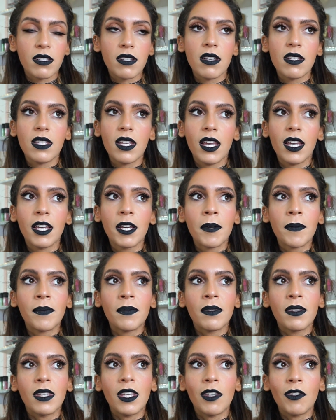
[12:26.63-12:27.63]
Because like
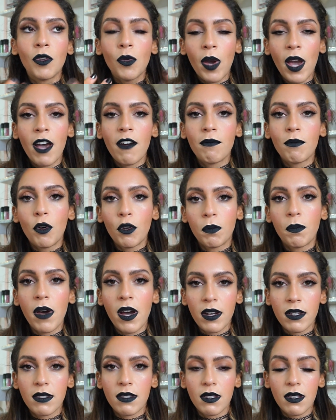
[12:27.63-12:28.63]
if you have both
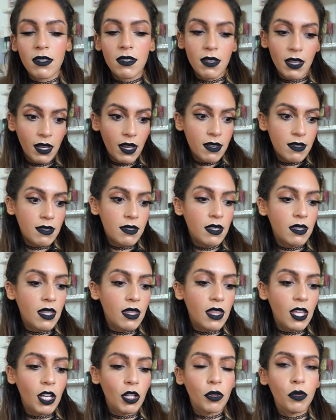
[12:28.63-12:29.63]
boxes, like I see
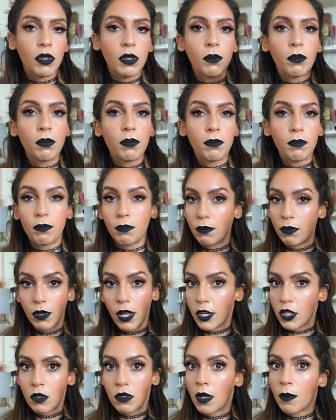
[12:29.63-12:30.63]
that they included
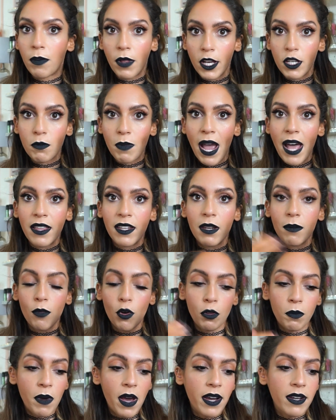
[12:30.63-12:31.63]
blush, the blush palette in
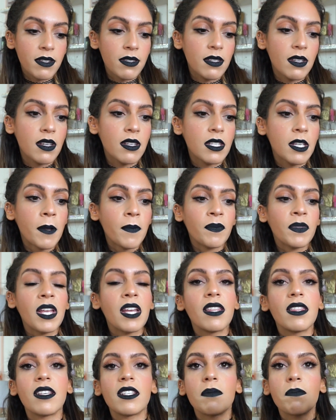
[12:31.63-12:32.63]
both boxes,
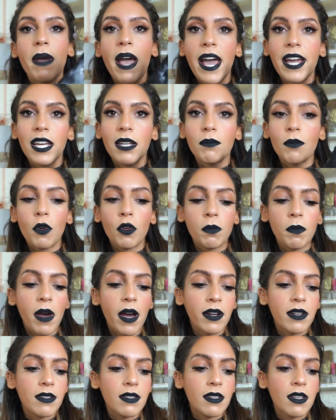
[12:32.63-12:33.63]
this bag in both
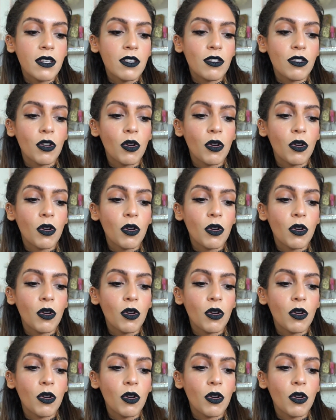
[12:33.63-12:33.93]
boxes.